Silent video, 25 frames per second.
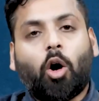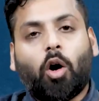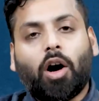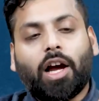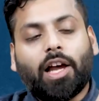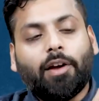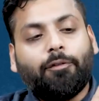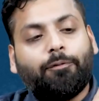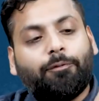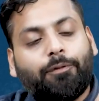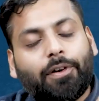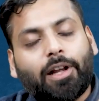
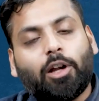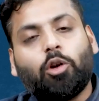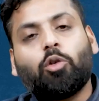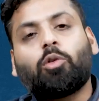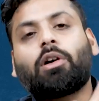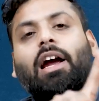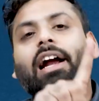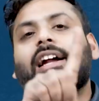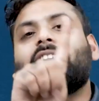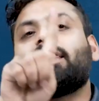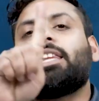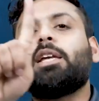If we
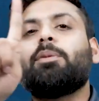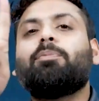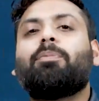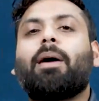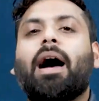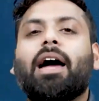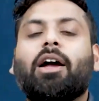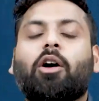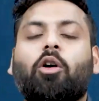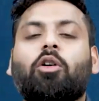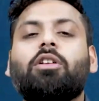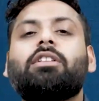look at the
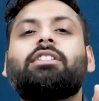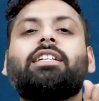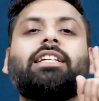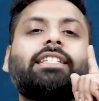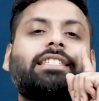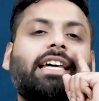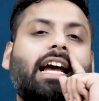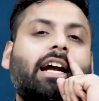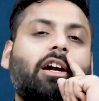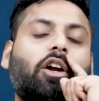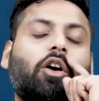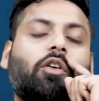biology
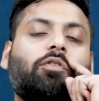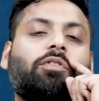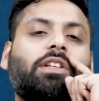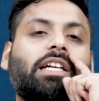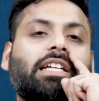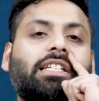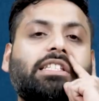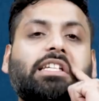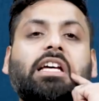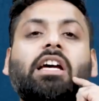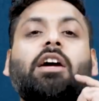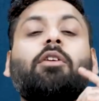side of
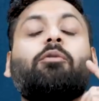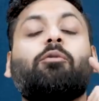this,